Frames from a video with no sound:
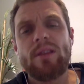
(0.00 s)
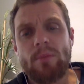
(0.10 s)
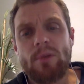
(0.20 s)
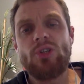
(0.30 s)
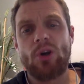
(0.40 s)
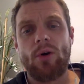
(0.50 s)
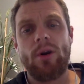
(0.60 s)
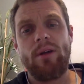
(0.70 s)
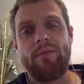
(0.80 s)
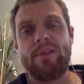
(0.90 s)
The
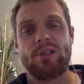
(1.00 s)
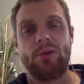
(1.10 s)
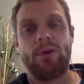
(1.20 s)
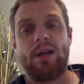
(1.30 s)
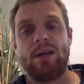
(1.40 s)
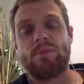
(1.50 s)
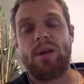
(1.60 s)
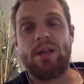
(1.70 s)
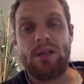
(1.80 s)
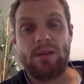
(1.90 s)
majority of this learning has
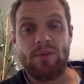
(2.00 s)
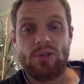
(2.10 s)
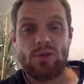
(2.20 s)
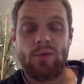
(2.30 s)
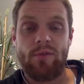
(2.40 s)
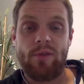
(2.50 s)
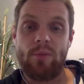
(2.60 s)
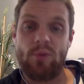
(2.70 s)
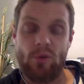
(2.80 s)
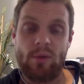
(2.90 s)
been individual for the
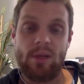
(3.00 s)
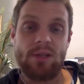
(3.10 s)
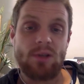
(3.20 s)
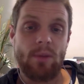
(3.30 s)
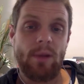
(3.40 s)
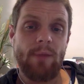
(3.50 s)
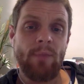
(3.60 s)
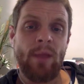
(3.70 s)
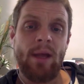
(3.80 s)
puberty topic,